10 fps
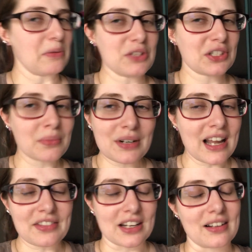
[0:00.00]
I'm just gonna put it
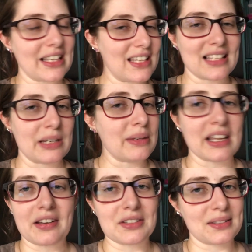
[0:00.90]
out there in case anybody
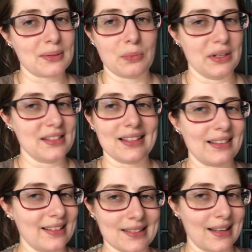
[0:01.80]
else wants any
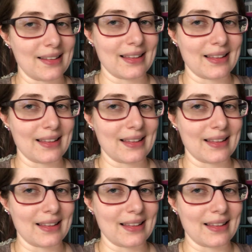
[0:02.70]
of these kind of